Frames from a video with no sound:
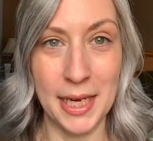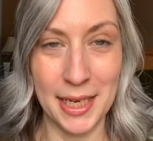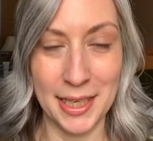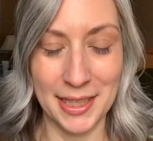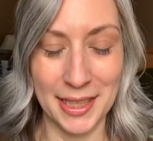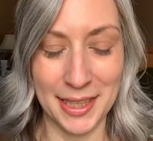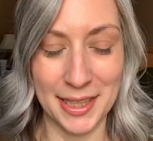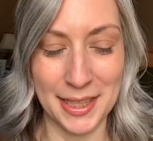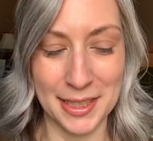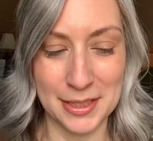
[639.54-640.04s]
saying?
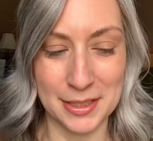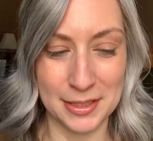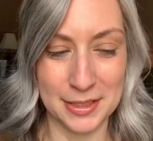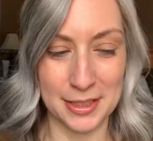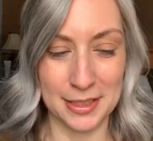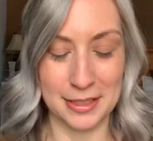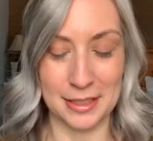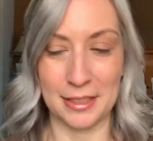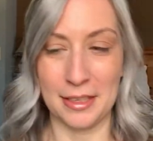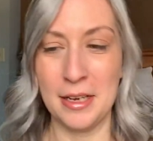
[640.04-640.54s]
Like it just
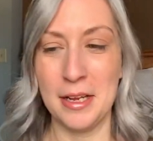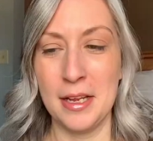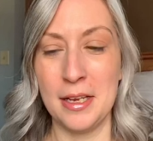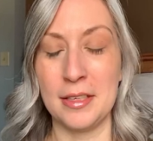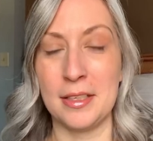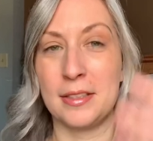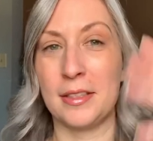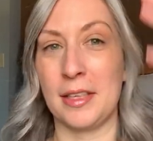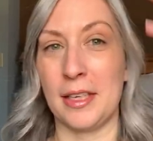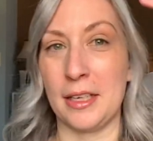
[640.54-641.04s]
doesn't,
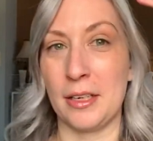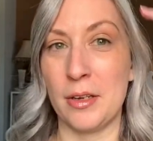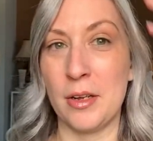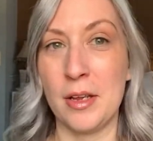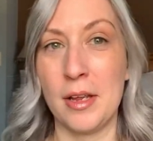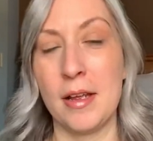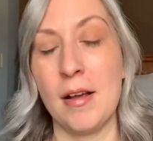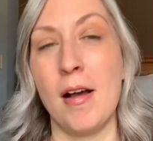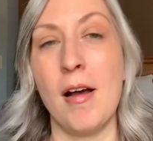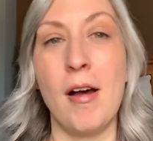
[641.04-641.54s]
doesn't like
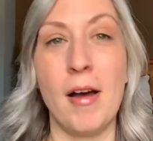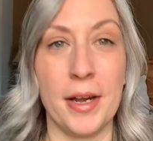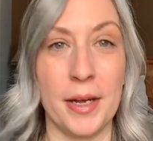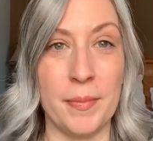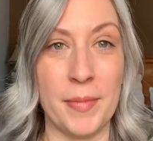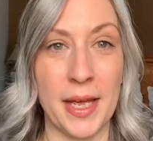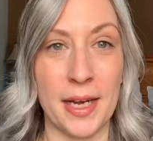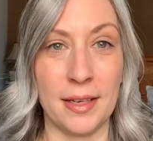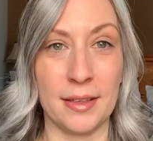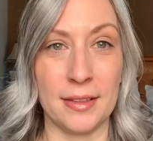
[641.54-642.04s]

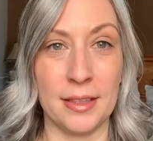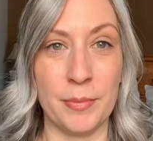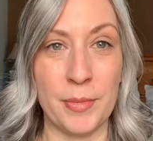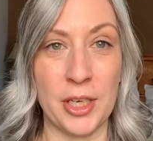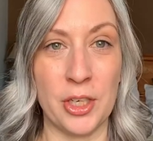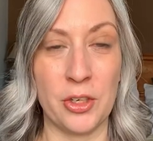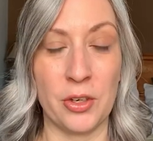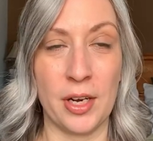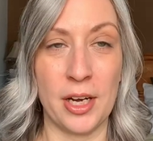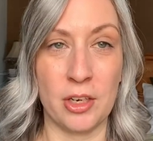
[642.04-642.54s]
automatically
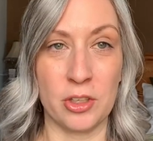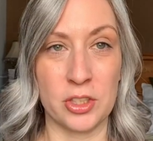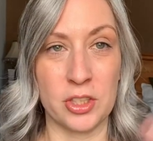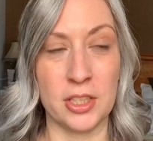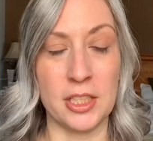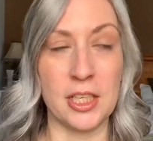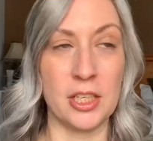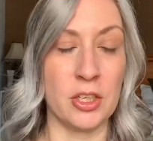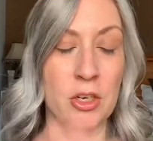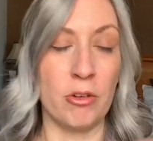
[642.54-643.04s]
make your hair
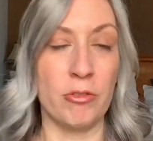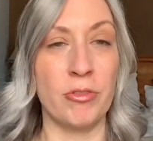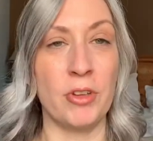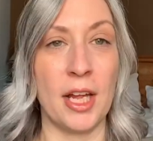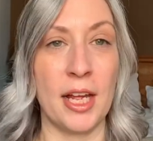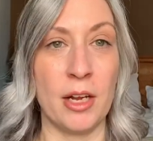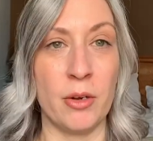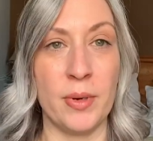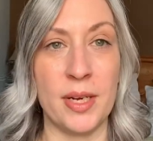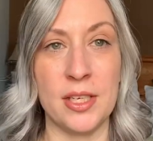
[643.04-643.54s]
sleek, no
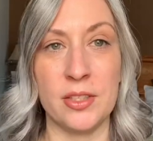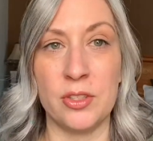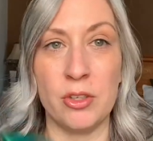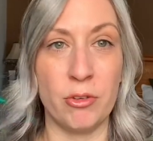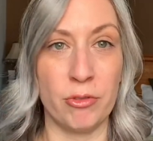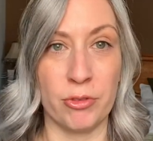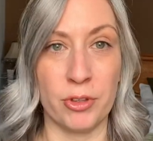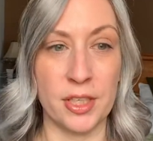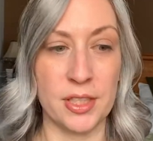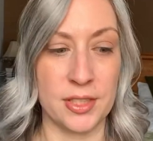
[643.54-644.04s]
flyaways, no
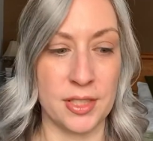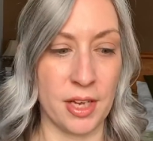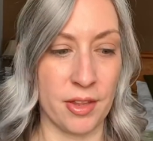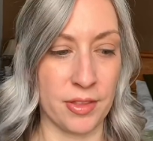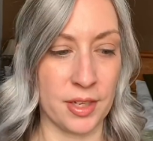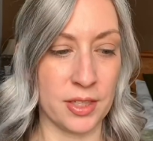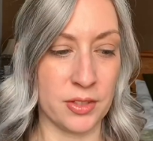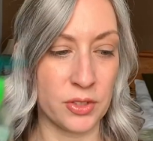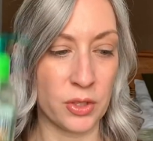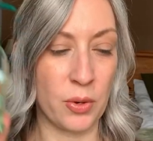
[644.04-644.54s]
frizz,
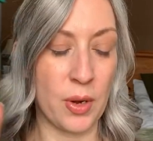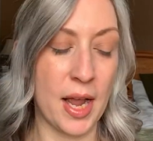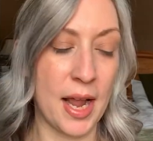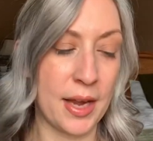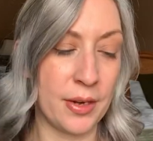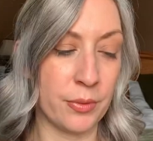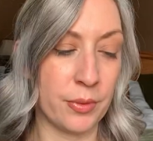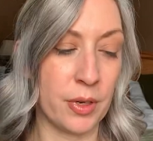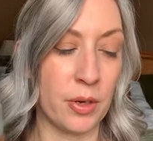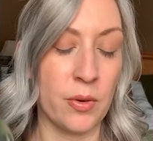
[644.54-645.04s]
nothing. So I
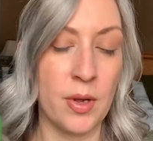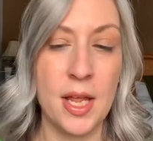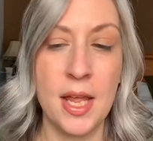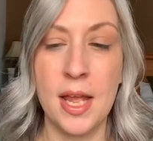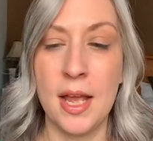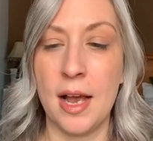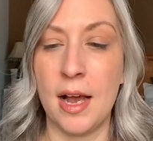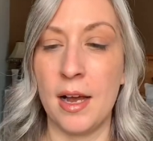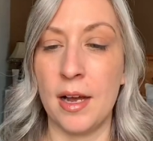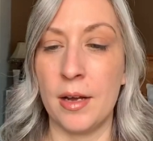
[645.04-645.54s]
don't know.
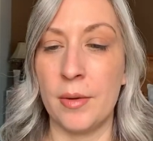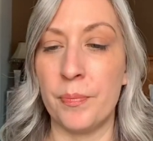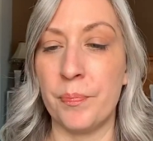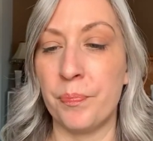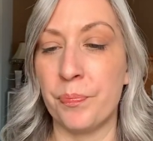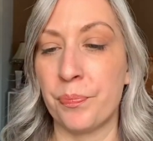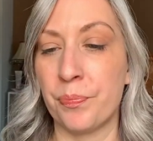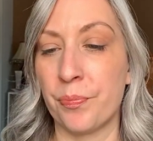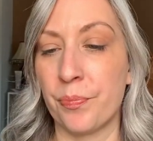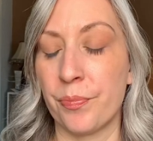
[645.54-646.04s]
Um,
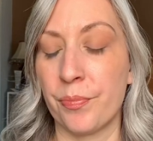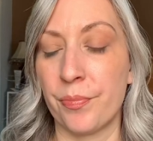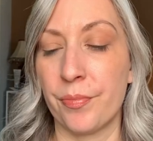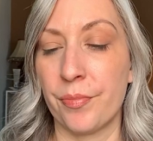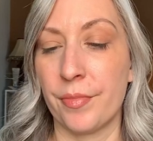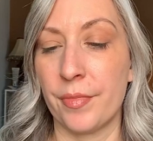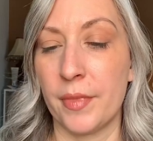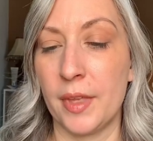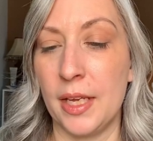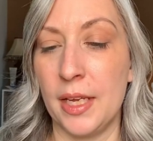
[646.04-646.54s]

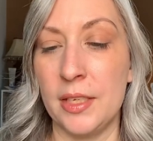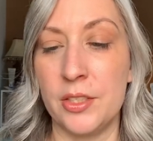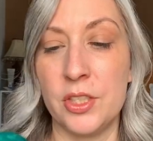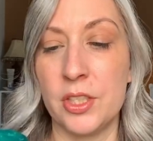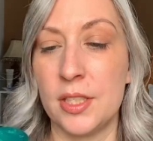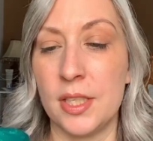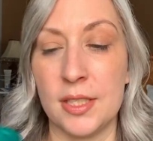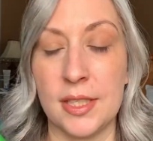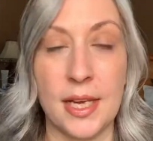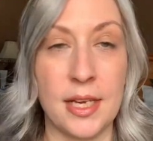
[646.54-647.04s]
it just
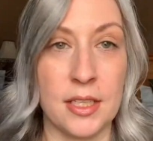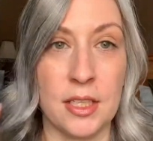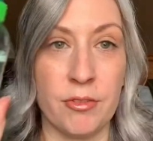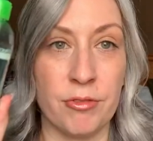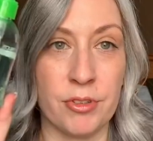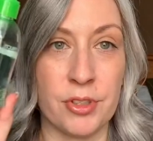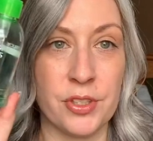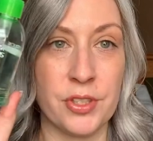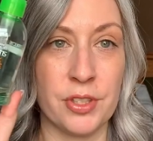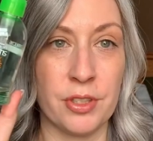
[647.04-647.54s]
says
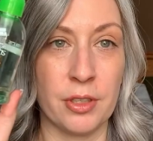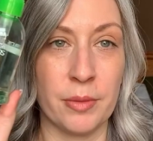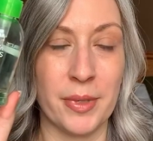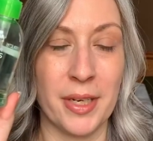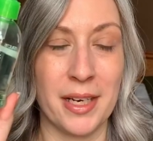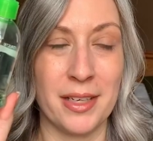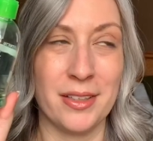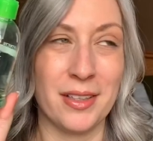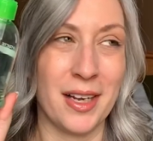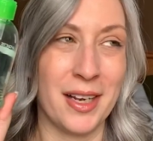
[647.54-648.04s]
anti-frizz serum and
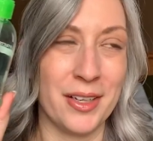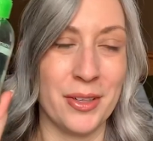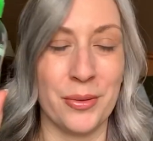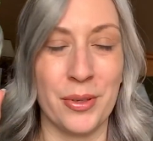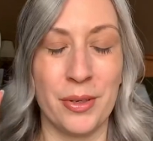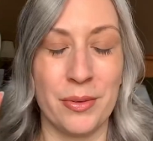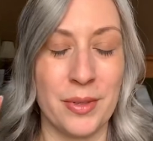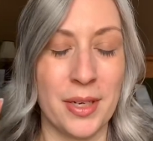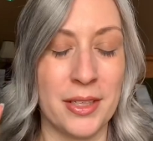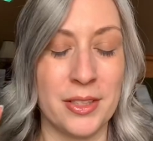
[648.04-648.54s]
I, I don't
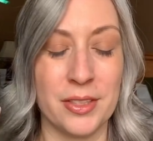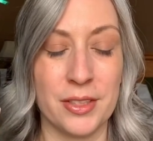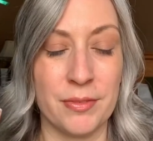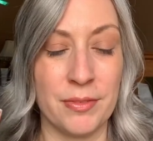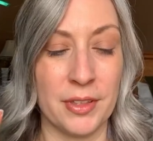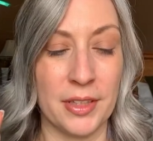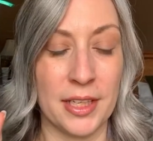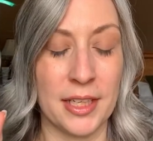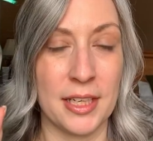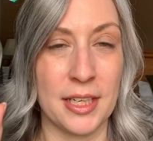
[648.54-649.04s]
know. I just
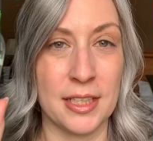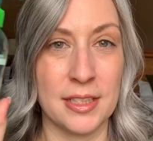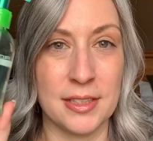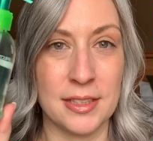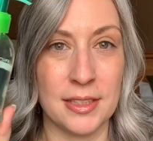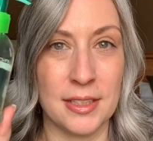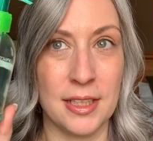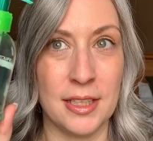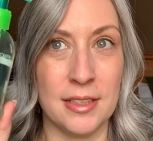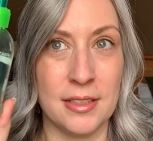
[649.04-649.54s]
feel like it's,
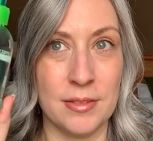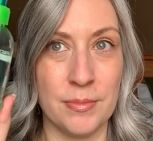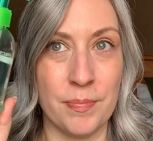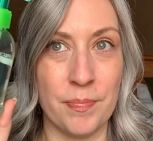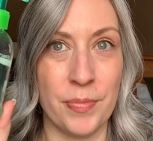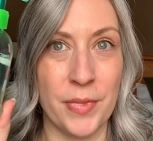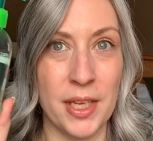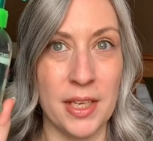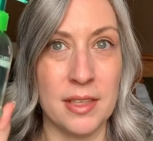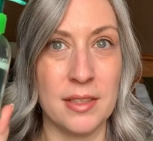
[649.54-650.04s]
it
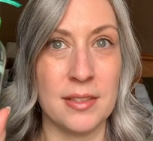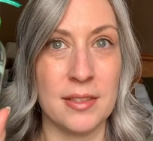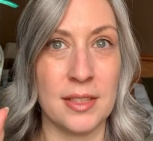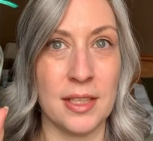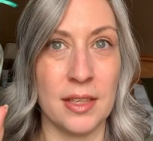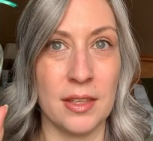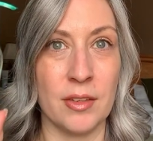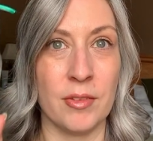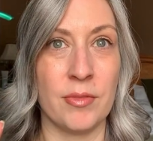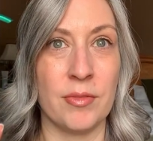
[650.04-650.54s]
is
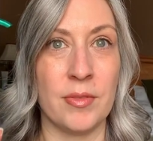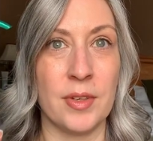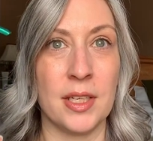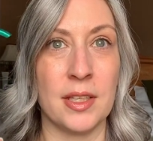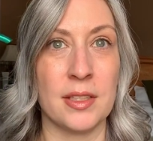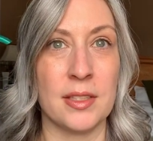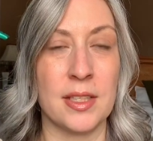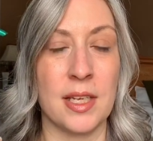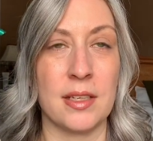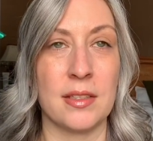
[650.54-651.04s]
in the, in the
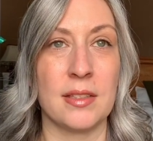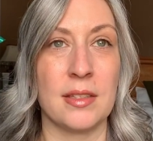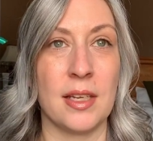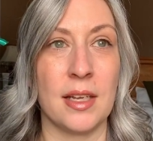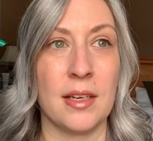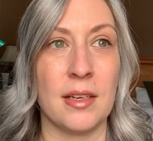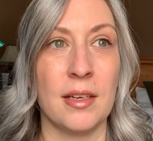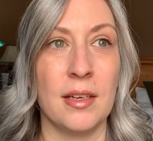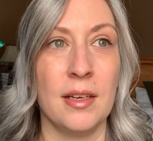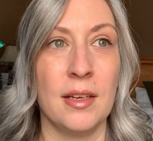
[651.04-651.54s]
sense
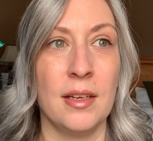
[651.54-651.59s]
that